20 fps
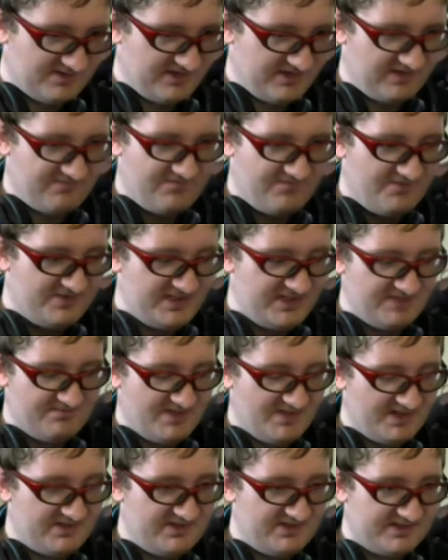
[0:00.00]
it's like
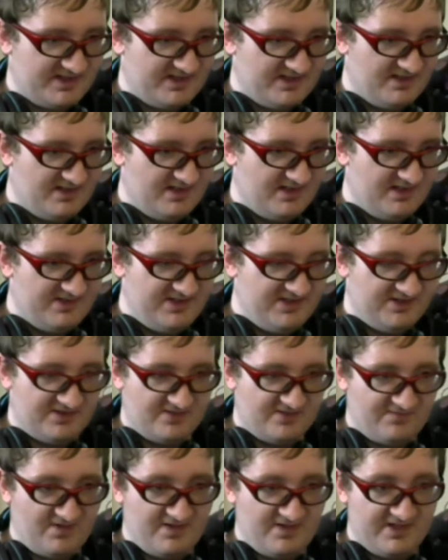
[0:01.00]
$13 to get
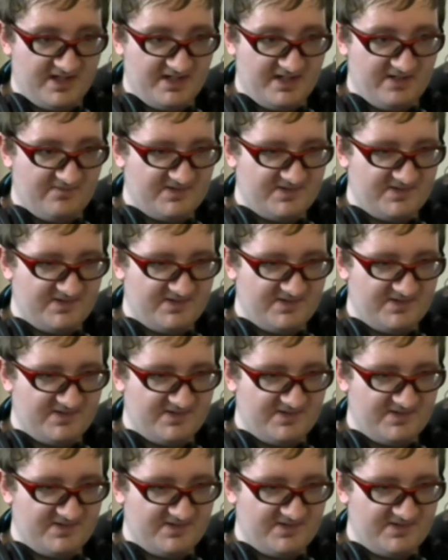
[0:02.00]
Secret of Variety,